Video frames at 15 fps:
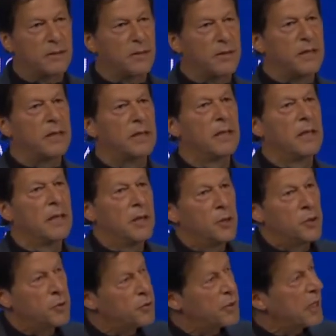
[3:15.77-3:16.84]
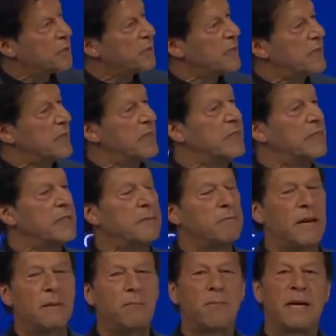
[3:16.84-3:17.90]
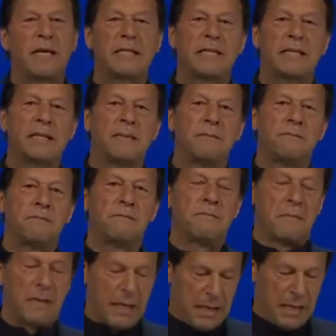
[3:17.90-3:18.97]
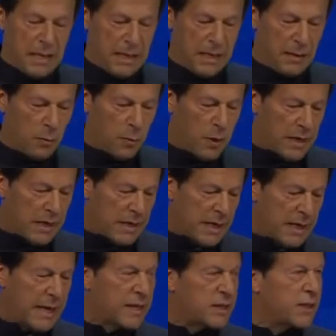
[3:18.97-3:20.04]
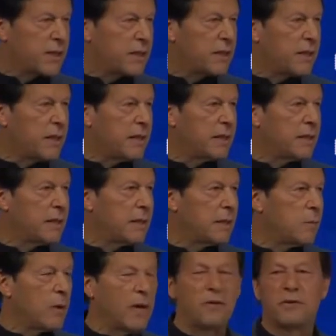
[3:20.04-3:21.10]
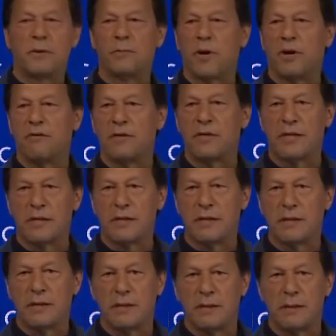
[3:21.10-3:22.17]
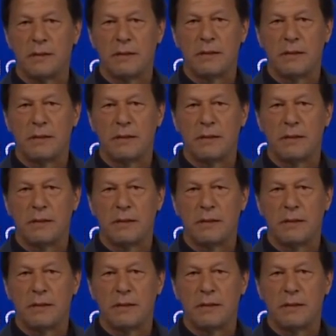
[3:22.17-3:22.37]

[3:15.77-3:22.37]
So in 2013, my party won an election in one of the provinces,